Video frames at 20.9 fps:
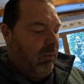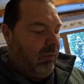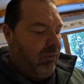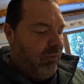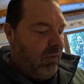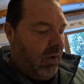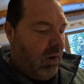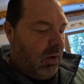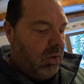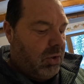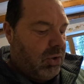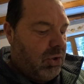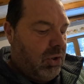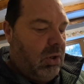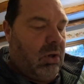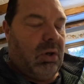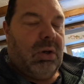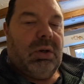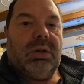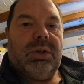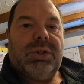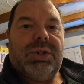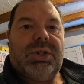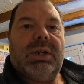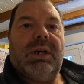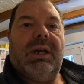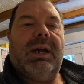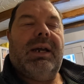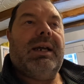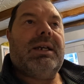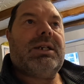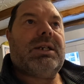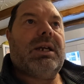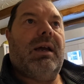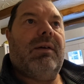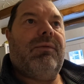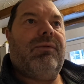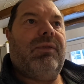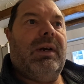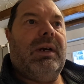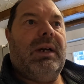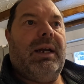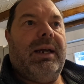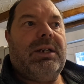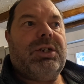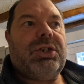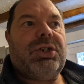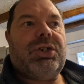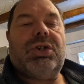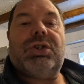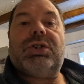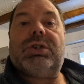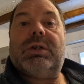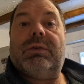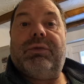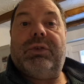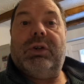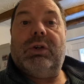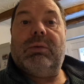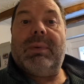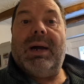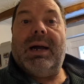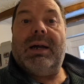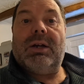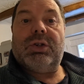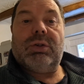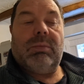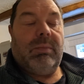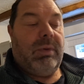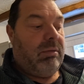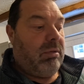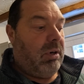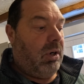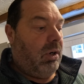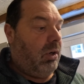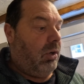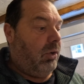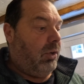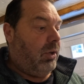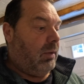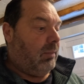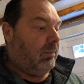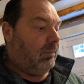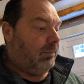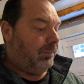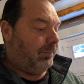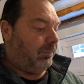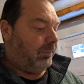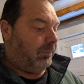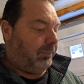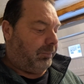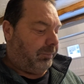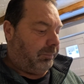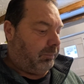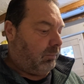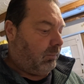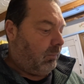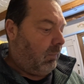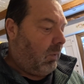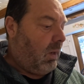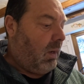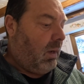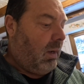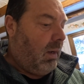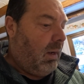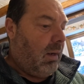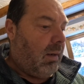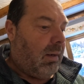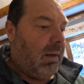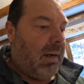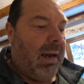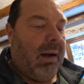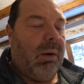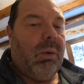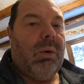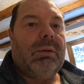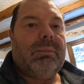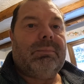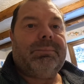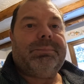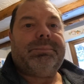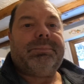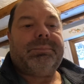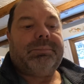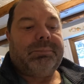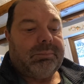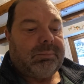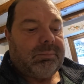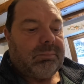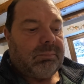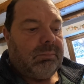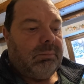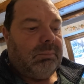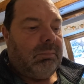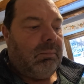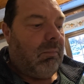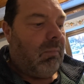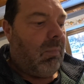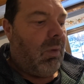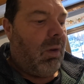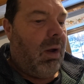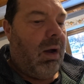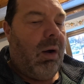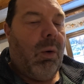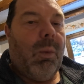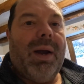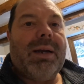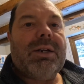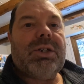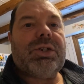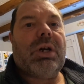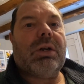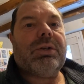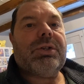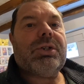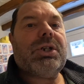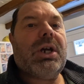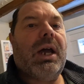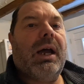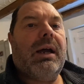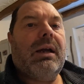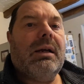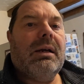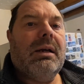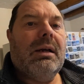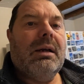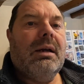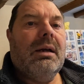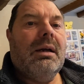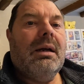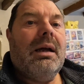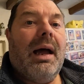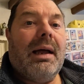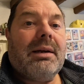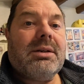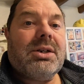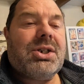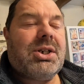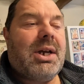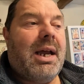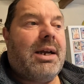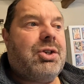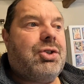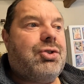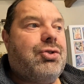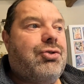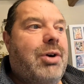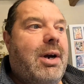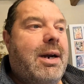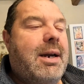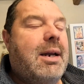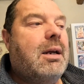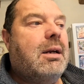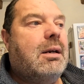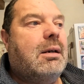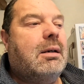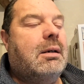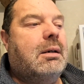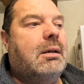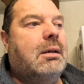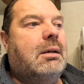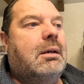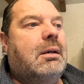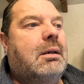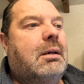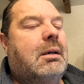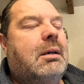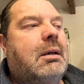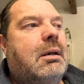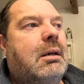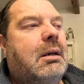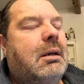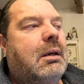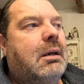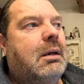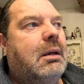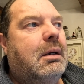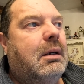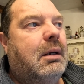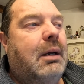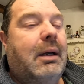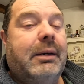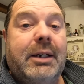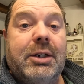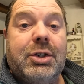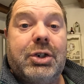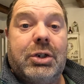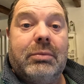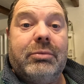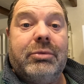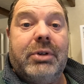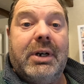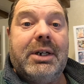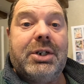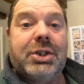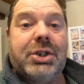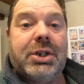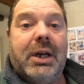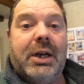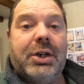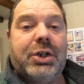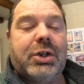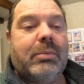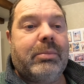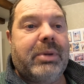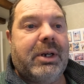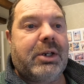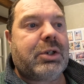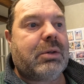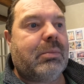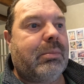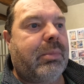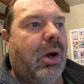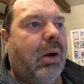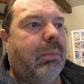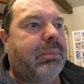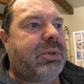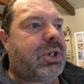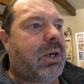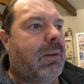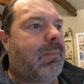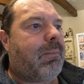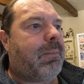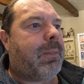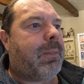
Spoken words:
Foxholes is a village just a few miles up the road. Now I went on to Ancestry and did some research and bits and bobs,